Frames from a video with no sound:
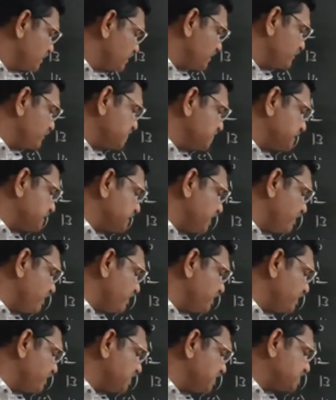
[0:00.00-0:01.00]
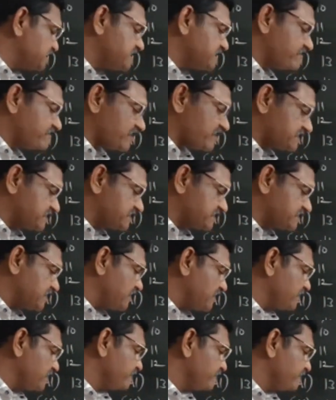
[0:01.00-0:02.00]
That means APS is the first
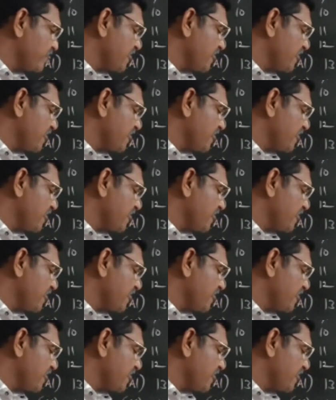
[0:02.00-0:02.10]
cell.